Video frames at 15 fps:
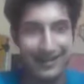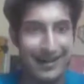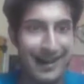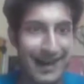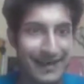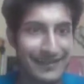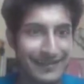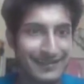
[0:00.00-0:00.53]

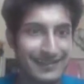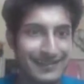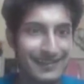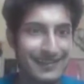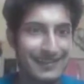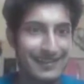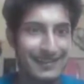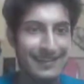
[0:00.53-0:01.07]
article
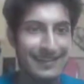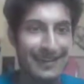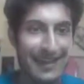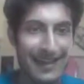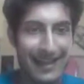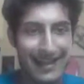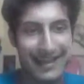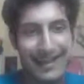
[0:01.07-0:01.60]

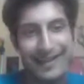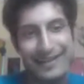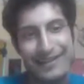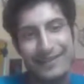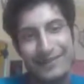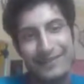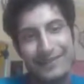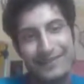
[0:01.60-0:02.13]

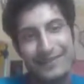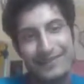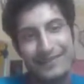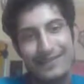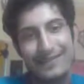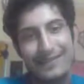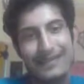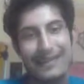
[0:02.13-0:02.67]
and
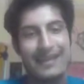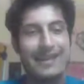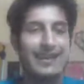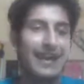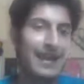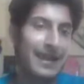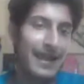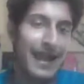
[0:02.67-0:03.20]
here
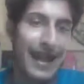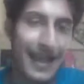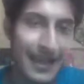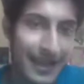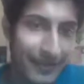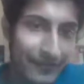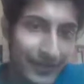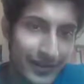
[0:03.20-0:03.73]
I, I
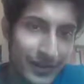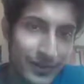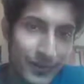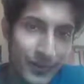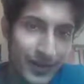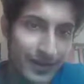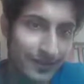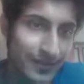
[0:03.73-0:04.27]
have written
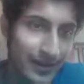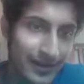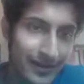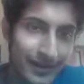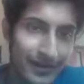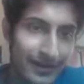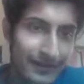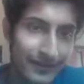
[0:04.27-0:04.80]
one
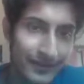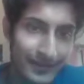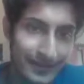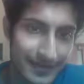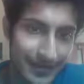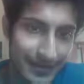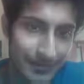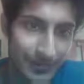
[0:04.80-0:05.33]
paragraph and
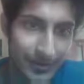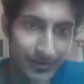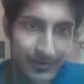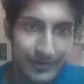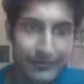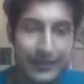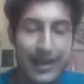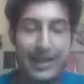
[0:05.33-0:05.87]
second
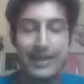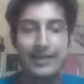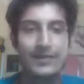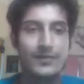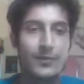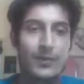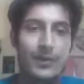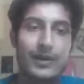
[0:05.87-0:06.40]
paragraph I
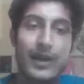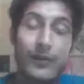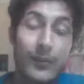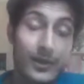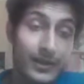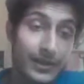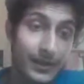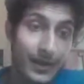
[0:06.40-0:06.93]
what I
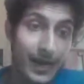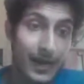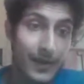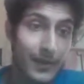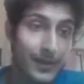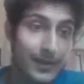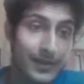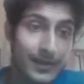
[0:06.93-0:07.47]
wanted I
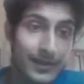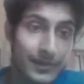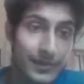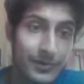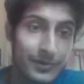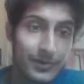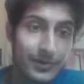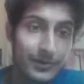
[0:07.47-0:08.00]
wanted you
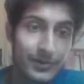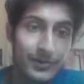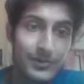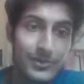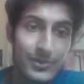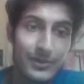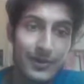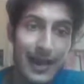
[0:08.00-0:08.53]
know to
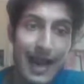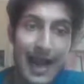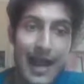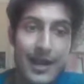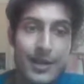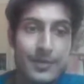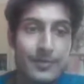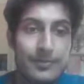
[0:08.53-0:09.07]
show
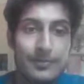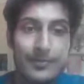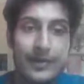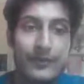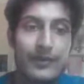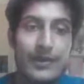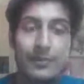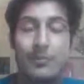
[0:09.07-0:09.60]
ad
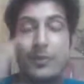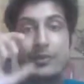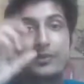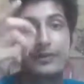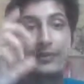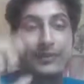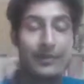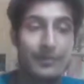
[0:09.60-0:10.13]
between both
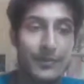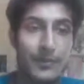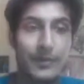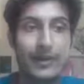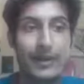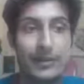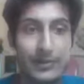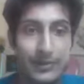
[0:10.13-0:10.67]
of them what
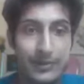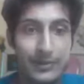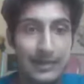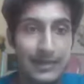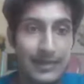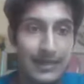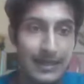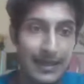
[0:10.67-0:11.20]
I do
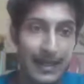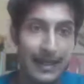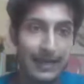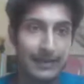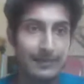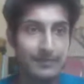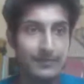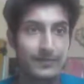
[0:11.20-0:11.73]

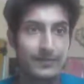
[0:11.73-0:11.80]
I